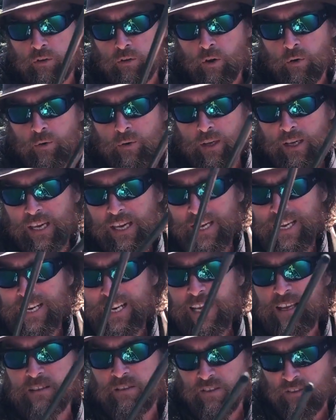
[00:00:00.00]
So it
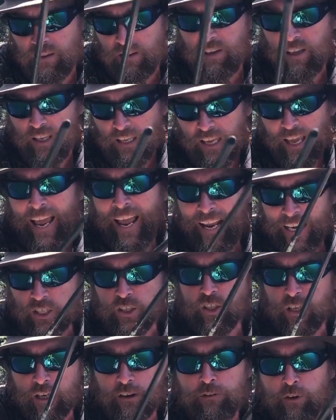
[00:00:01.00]
is
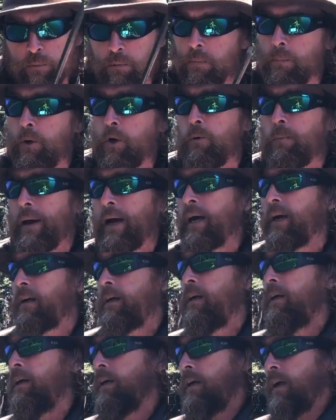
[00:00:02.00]
actually a form of pullback,
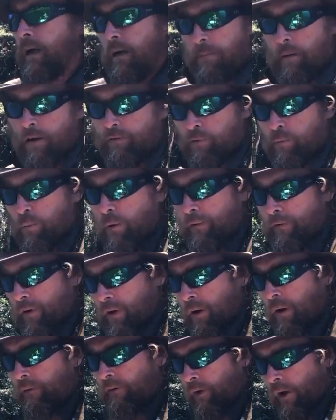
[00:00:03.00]
apart from
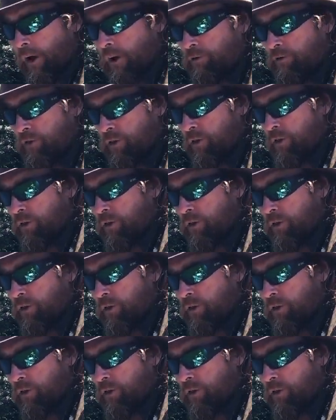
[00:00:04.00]
whatever else you